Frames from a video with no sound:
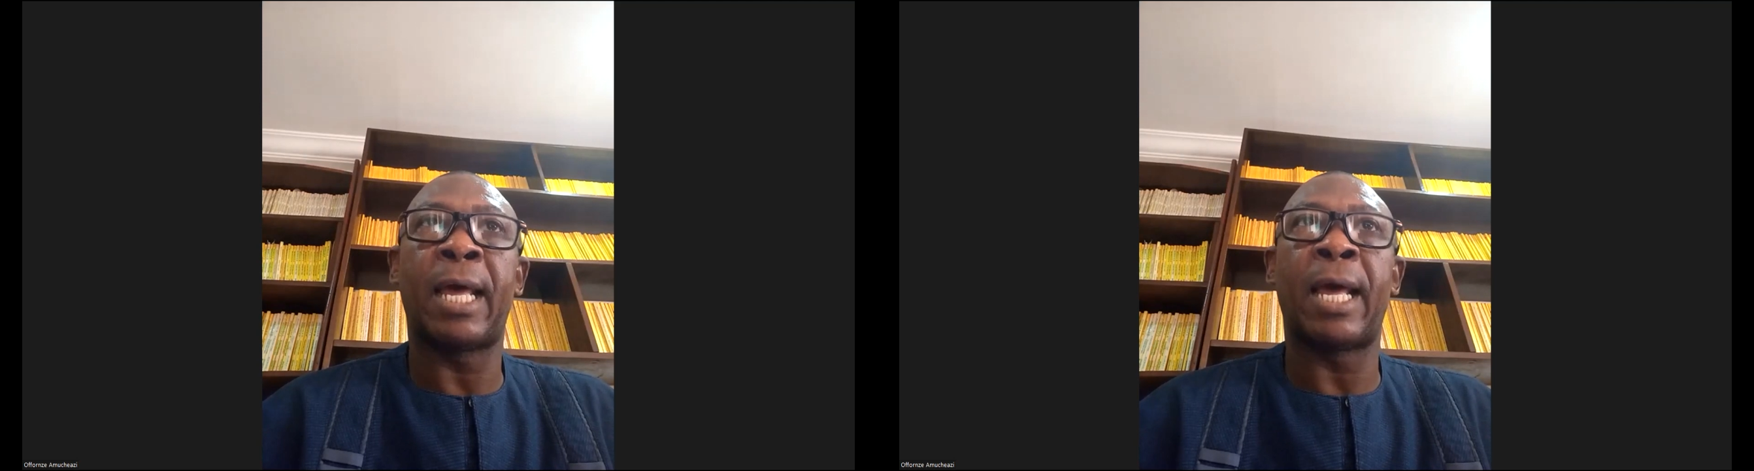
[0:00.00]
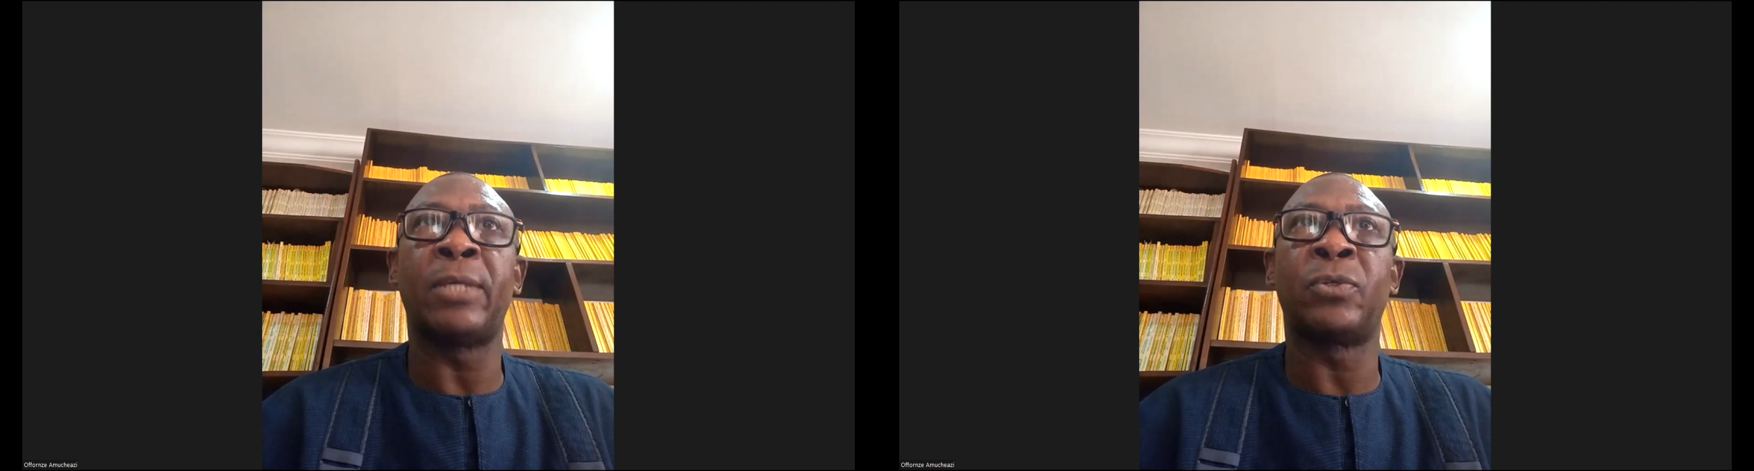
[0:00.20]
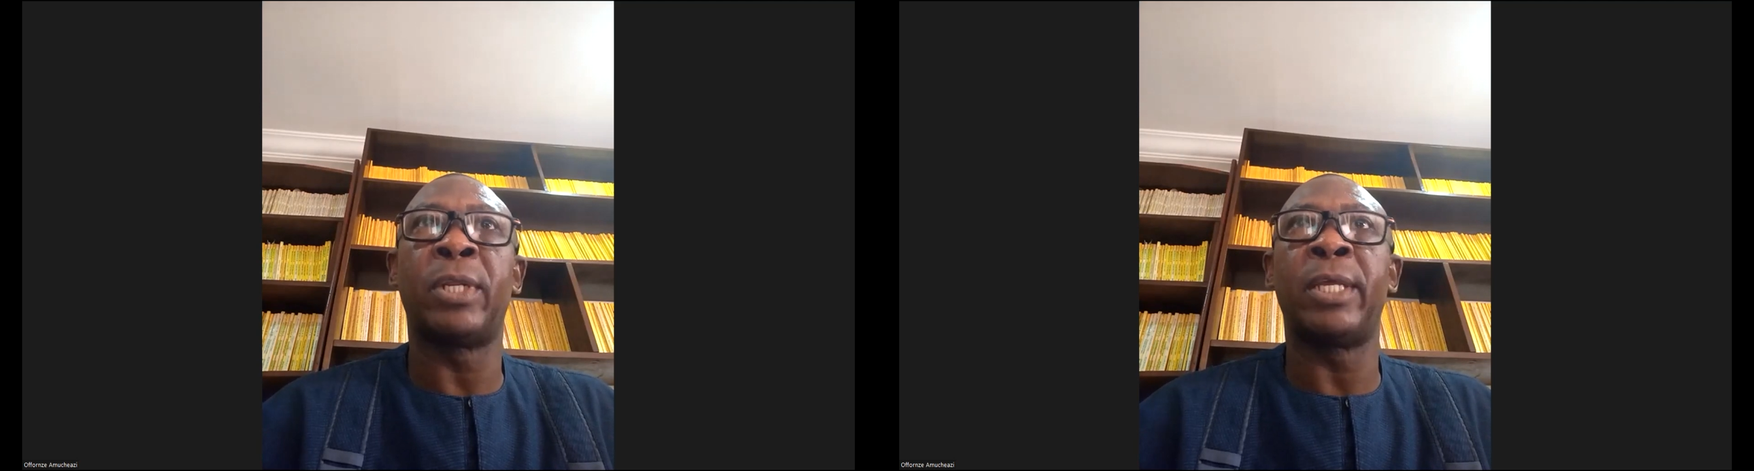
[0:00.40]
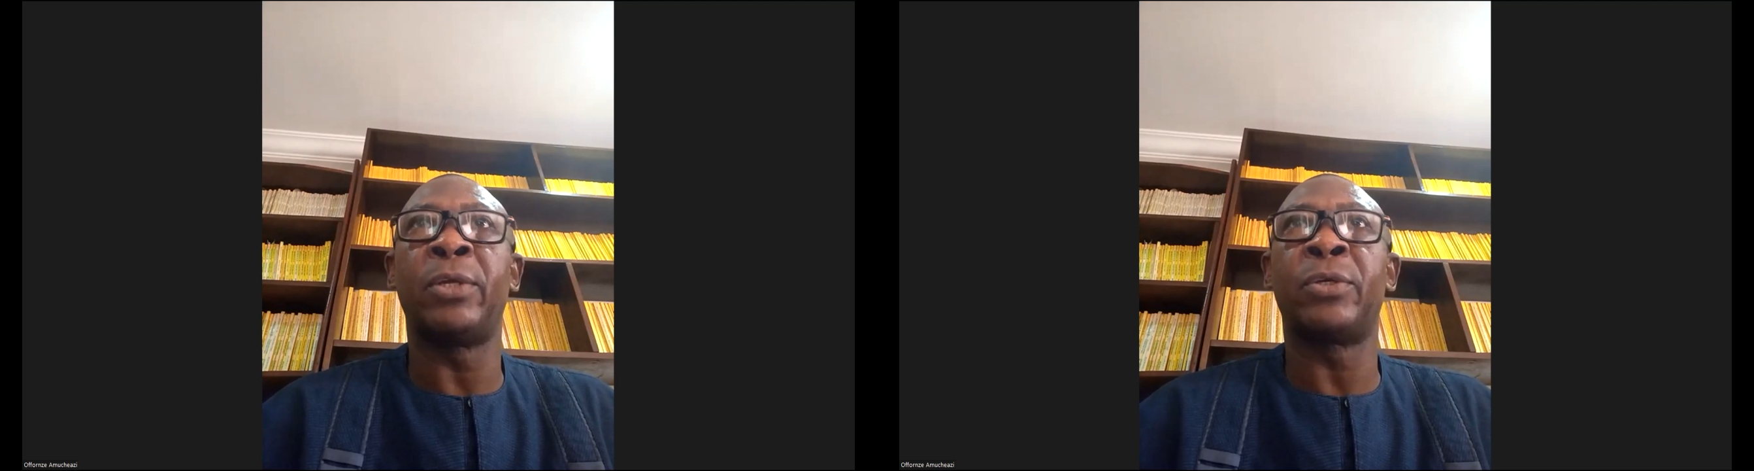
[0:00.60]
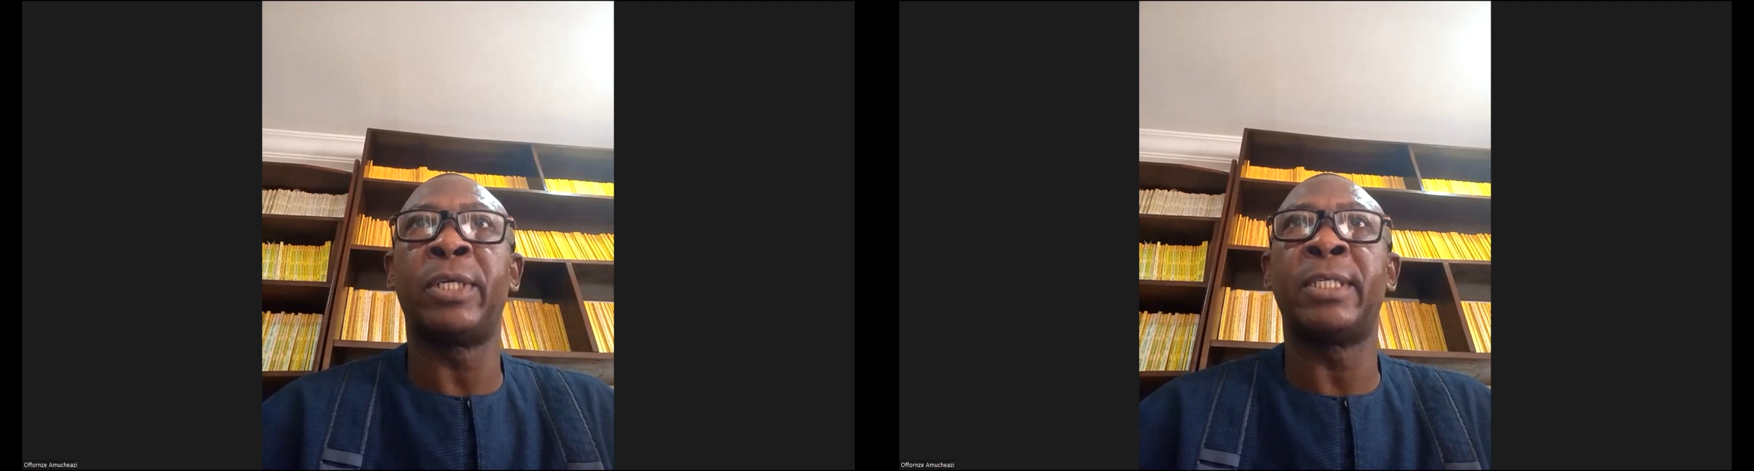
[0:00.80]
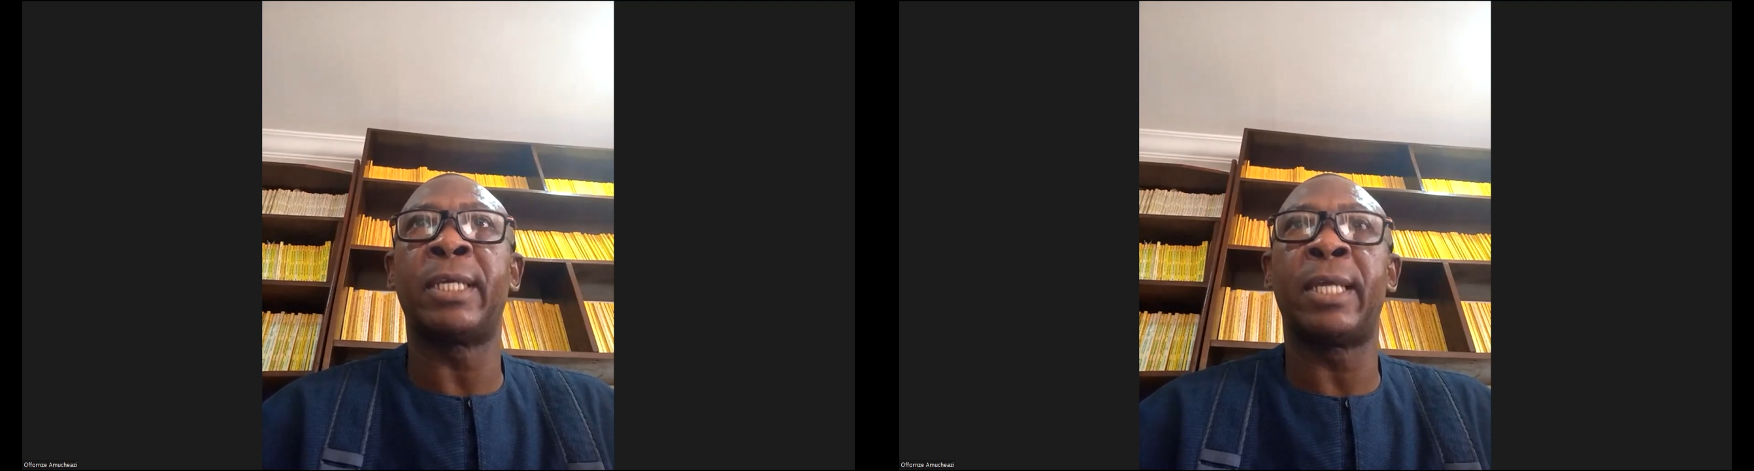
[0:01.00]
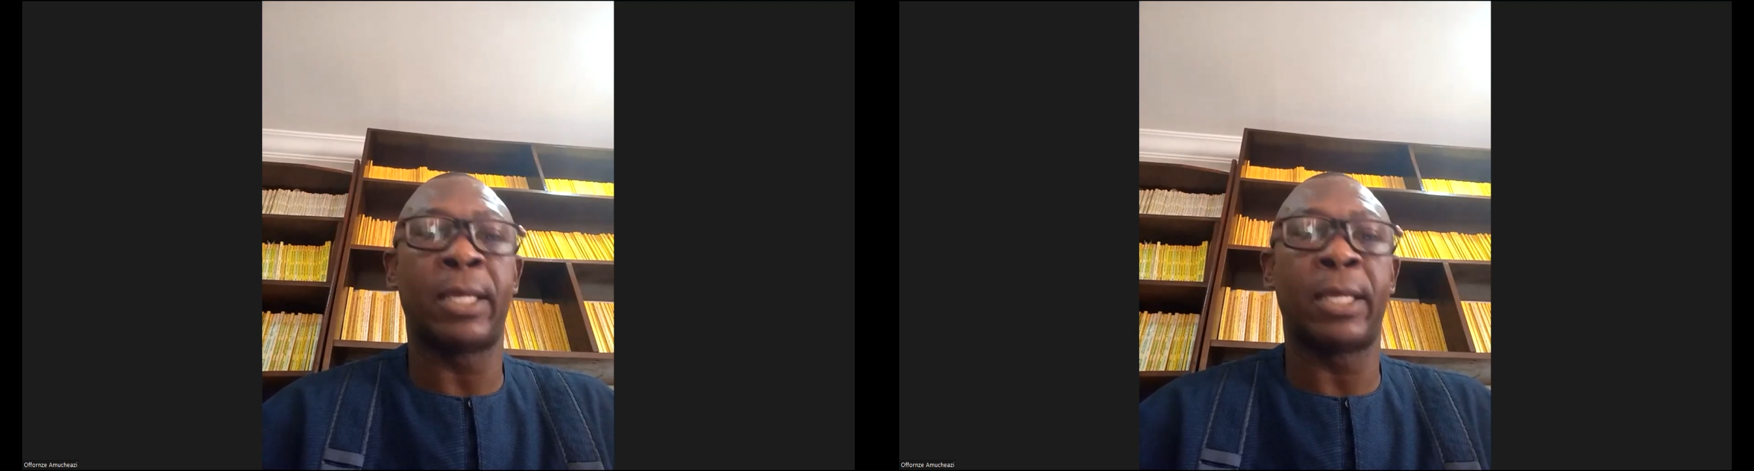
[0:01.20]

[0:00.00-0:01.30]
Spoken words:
has really increased.